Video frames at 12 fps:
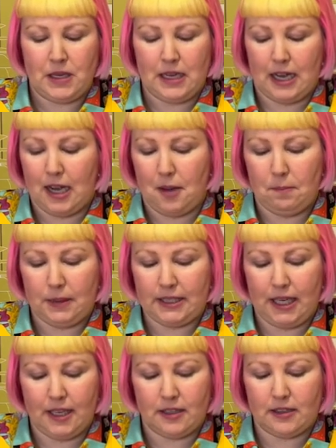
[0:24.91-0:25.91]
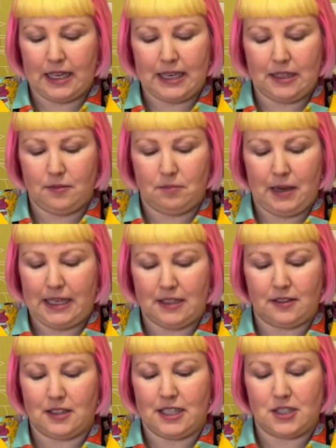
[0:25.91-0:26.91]
But yeah, they make
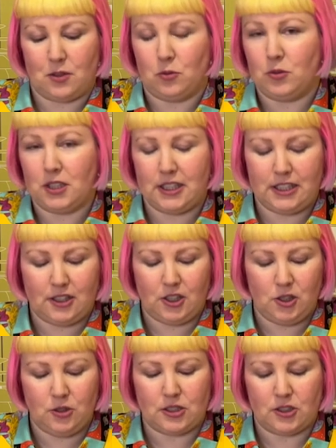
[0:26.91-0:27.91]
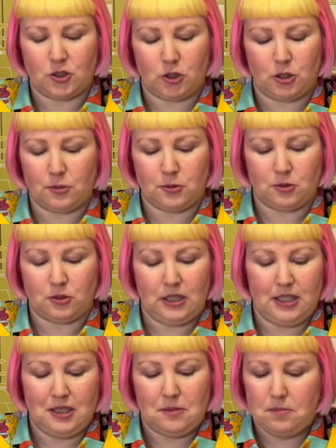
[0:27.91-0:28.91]
these really cute, adorable
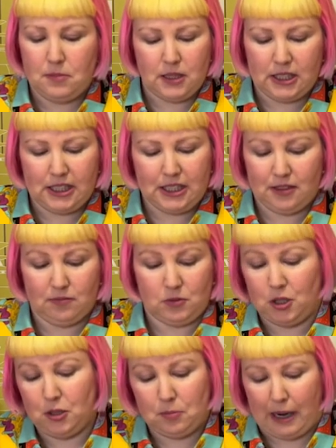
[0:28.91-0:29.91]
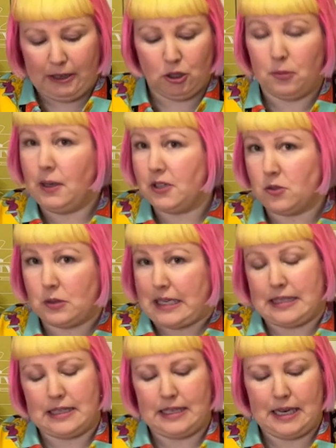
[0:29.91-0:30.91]
mini, well, micro puzzles,
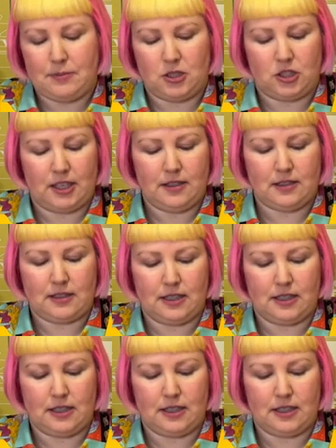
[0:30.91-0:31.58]
as their name suggests.